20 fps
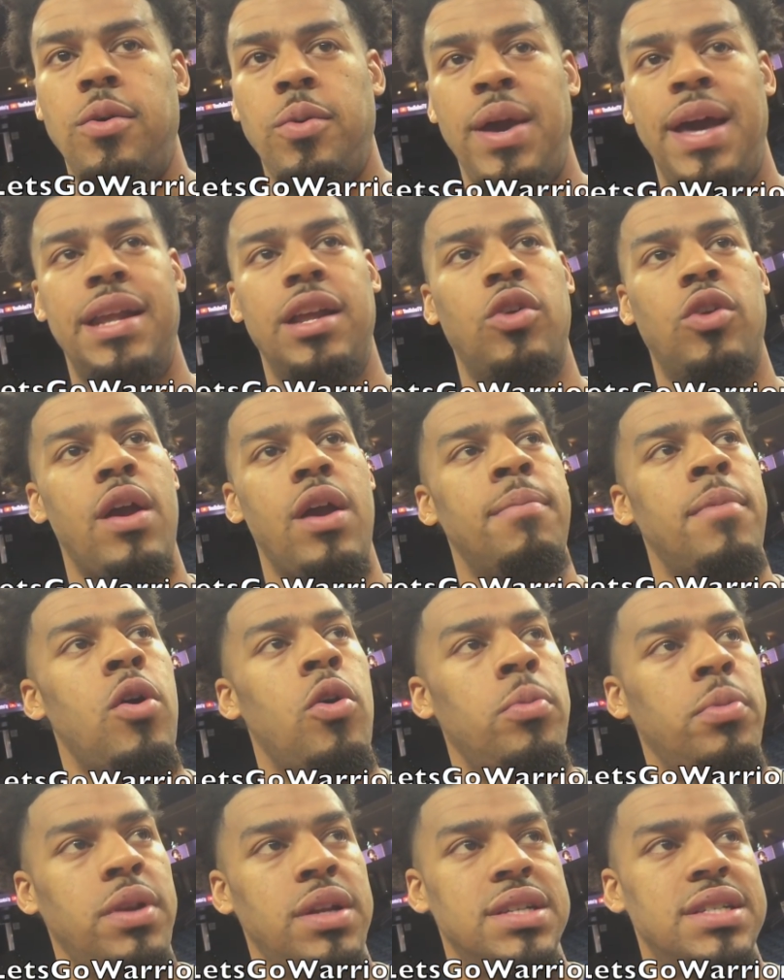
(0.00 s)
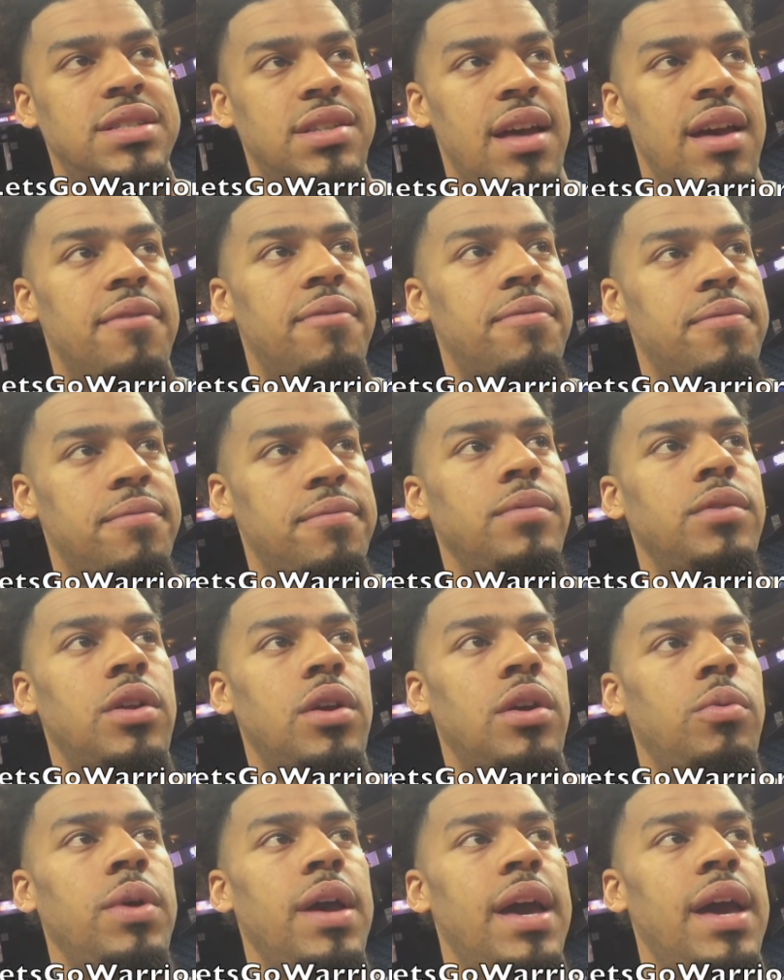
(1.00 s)
We had a great moment, and Steph, you
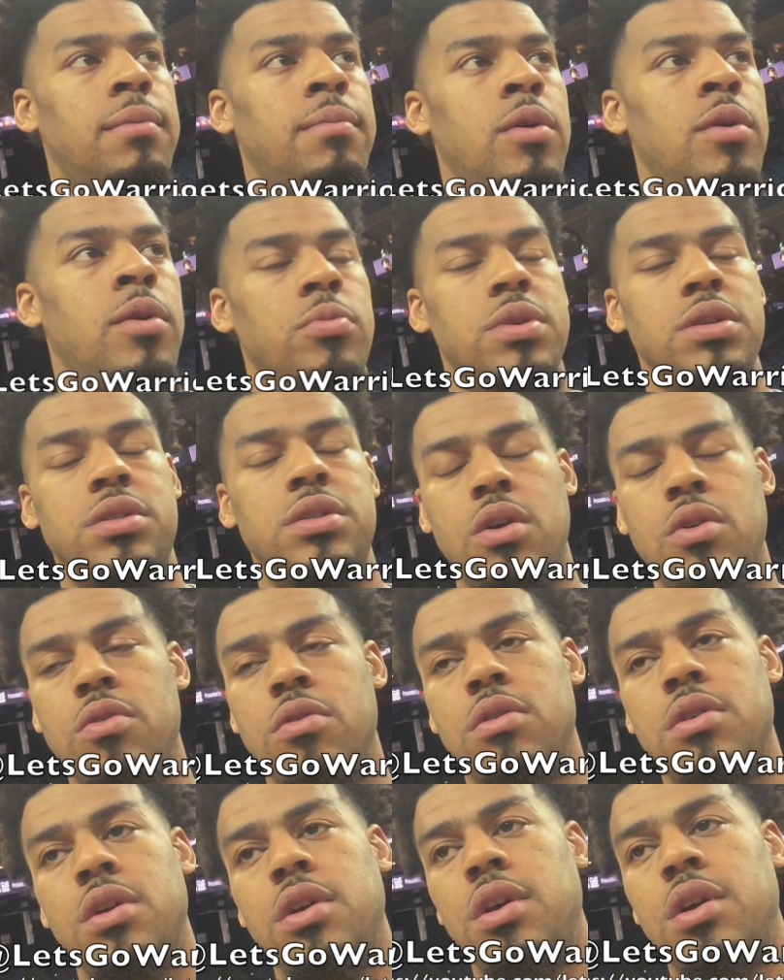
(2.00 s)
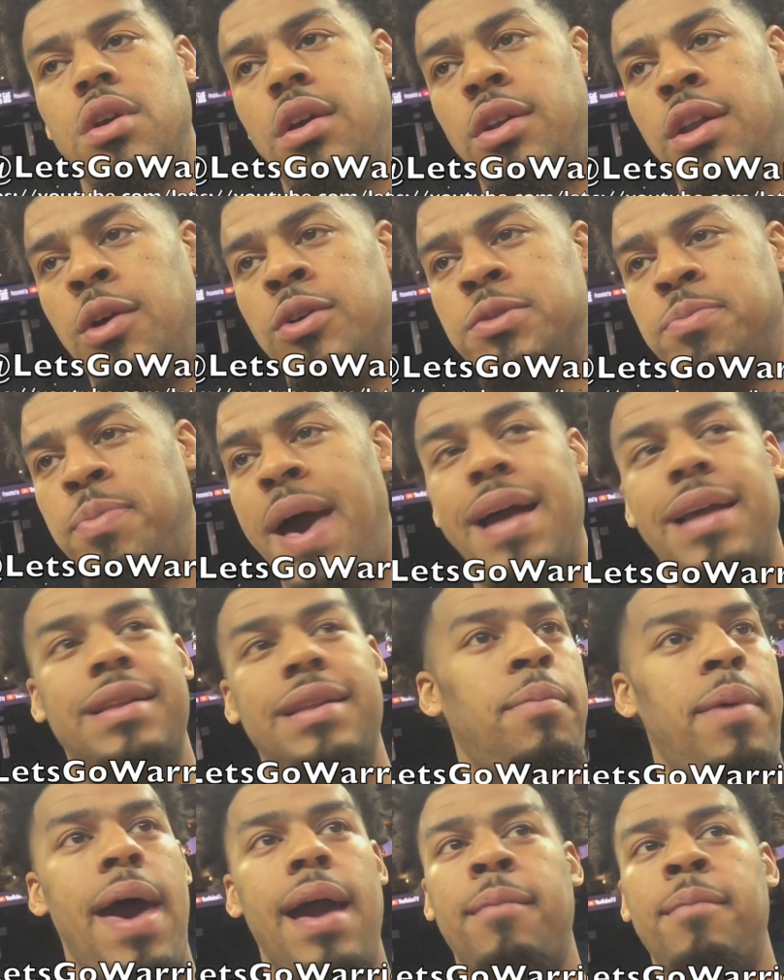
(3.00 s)
know, we had a moment. So, you know, it was
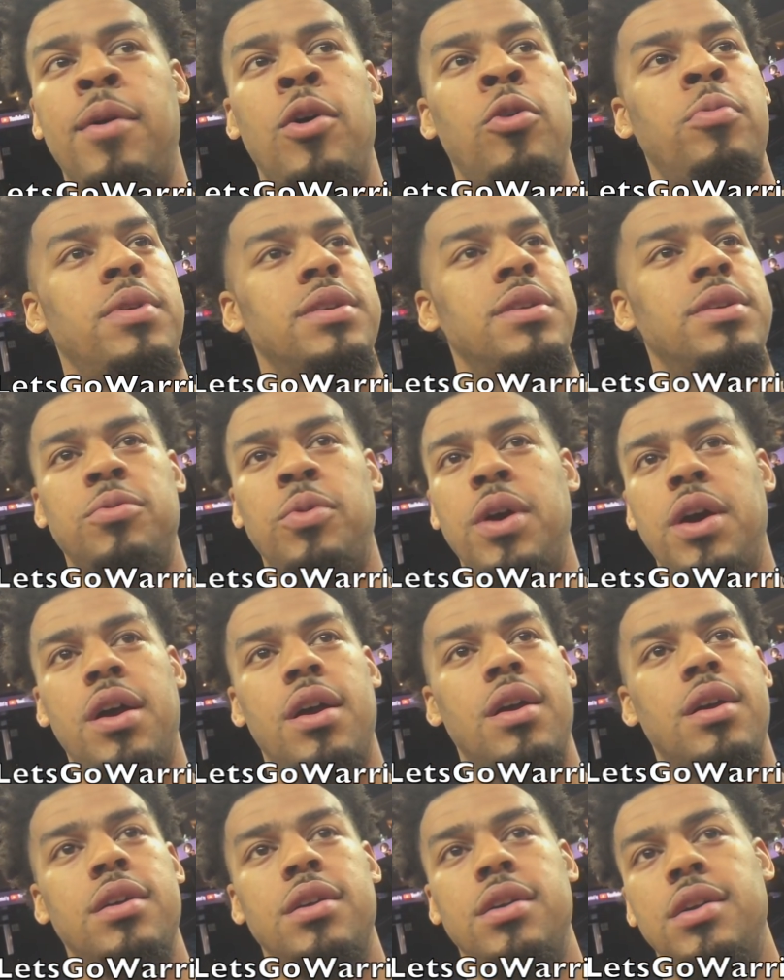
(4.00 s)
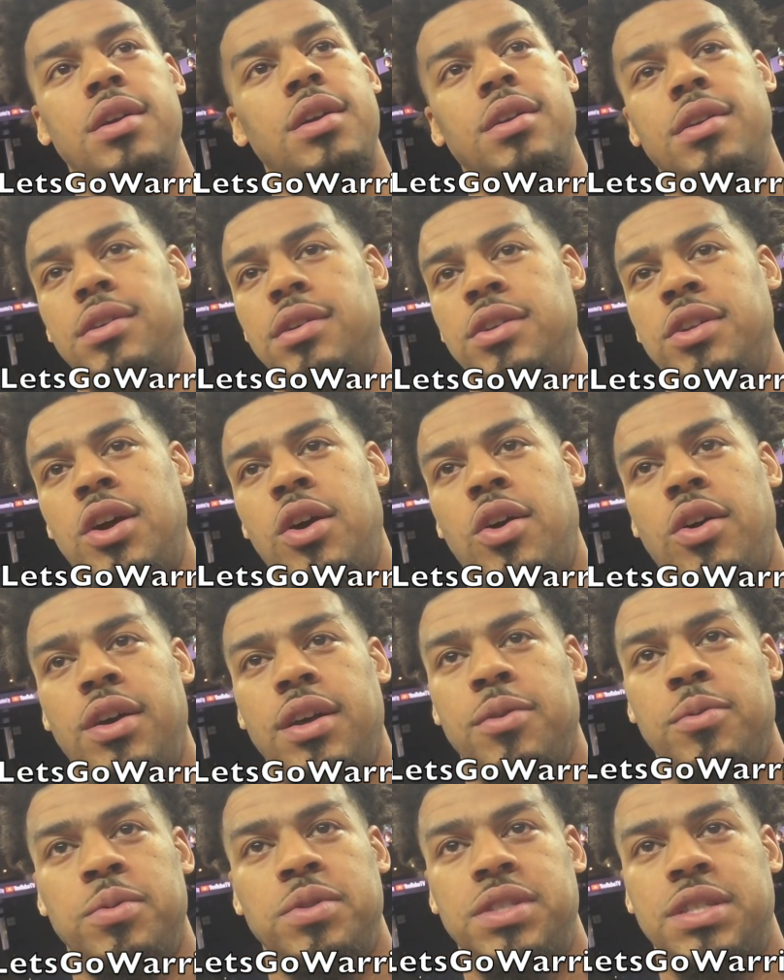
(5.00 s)
back-to-back moments where, you know,
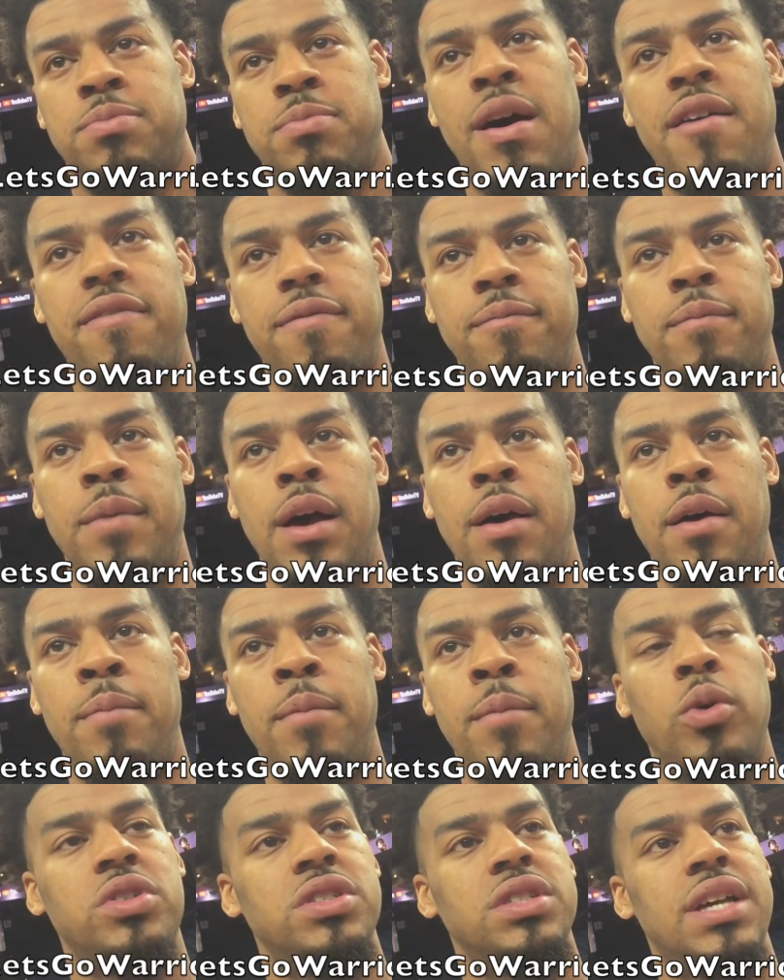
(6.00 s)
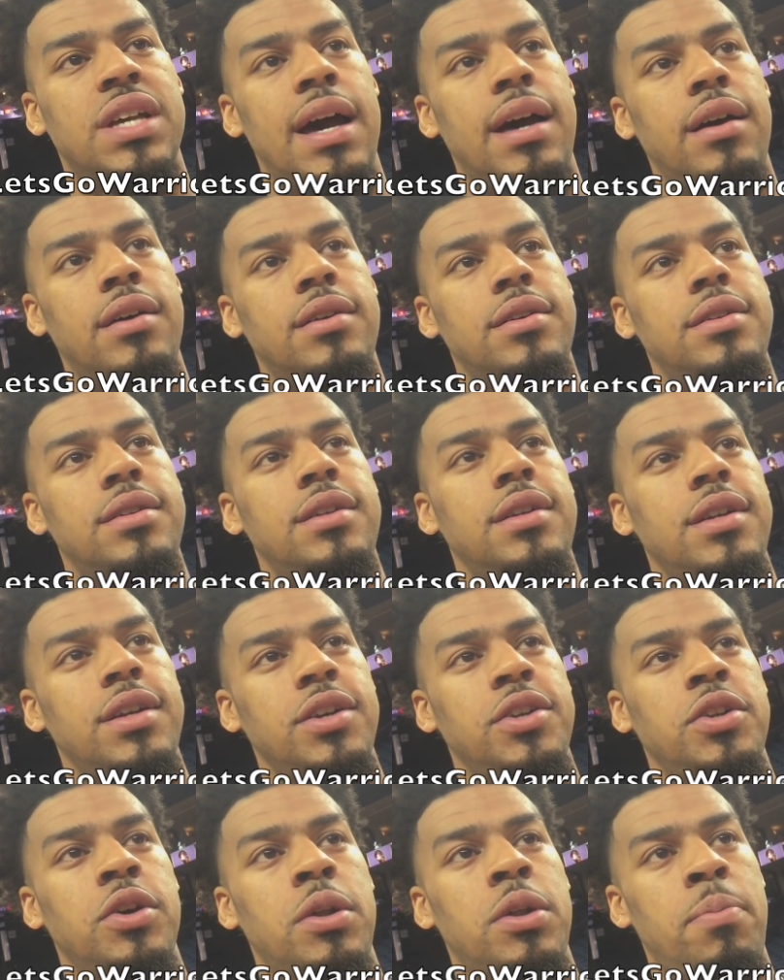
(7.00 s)
it was just my emotions got,
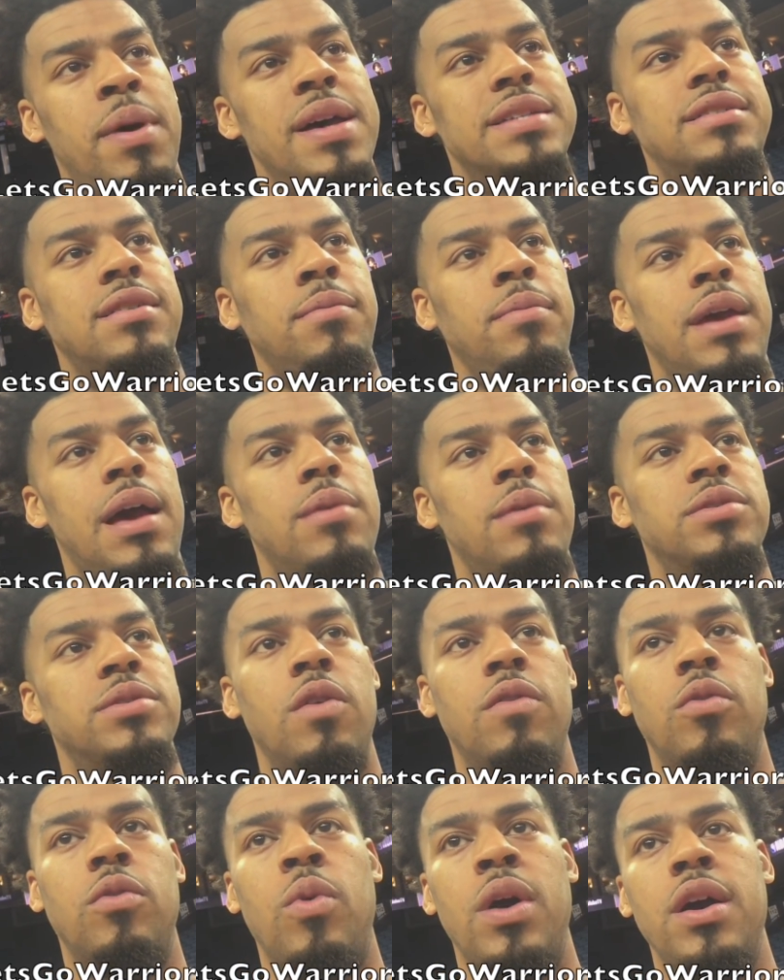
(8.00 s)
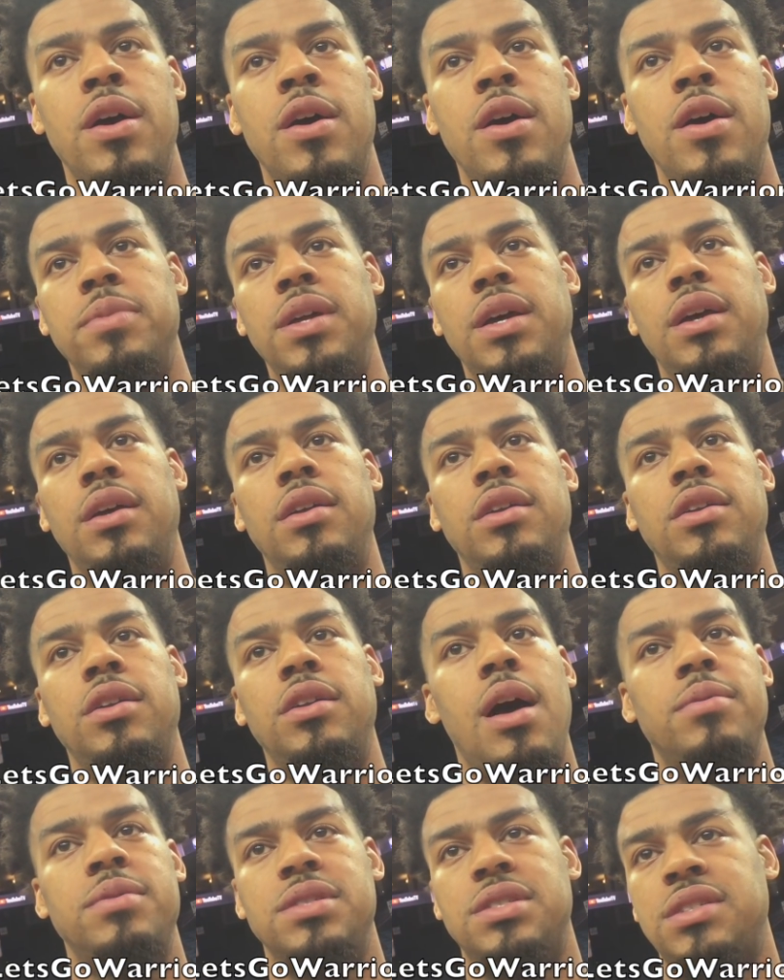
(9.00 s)
you know, the best of me. I was overwhelmed, and, you know,
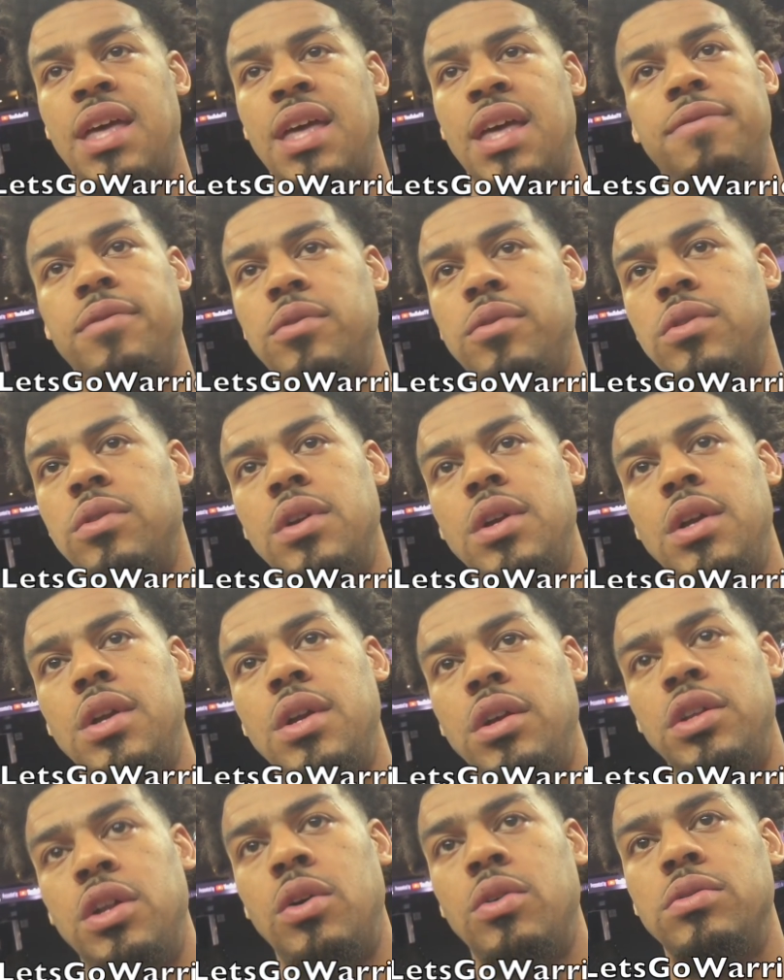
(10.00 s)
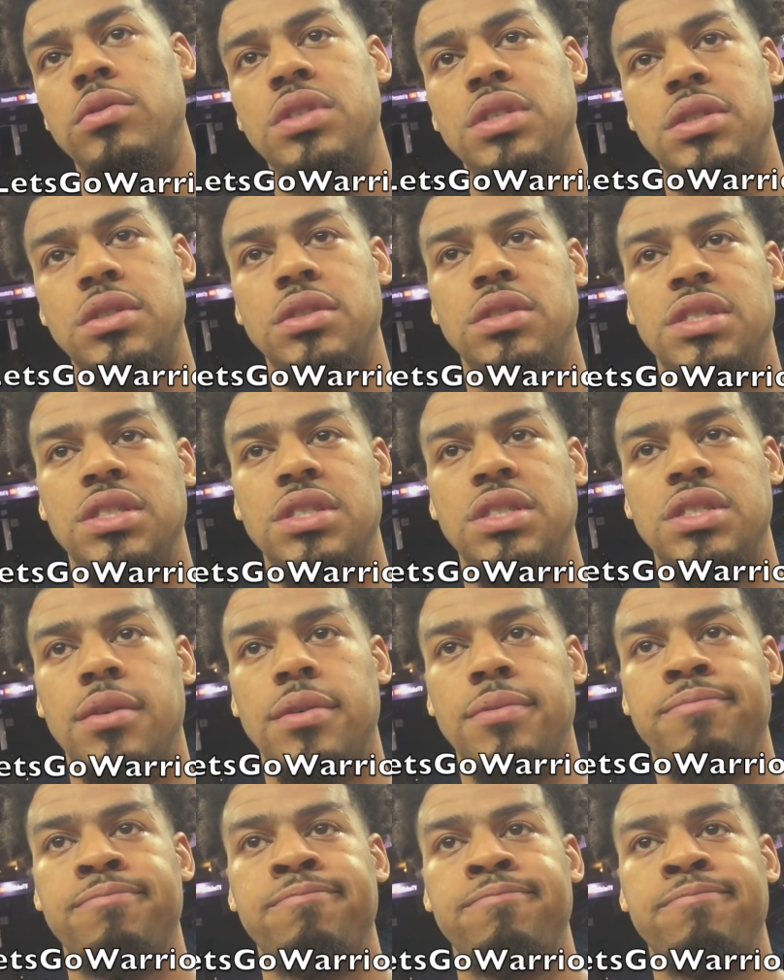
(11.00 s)
I was just thankful, you know, just to,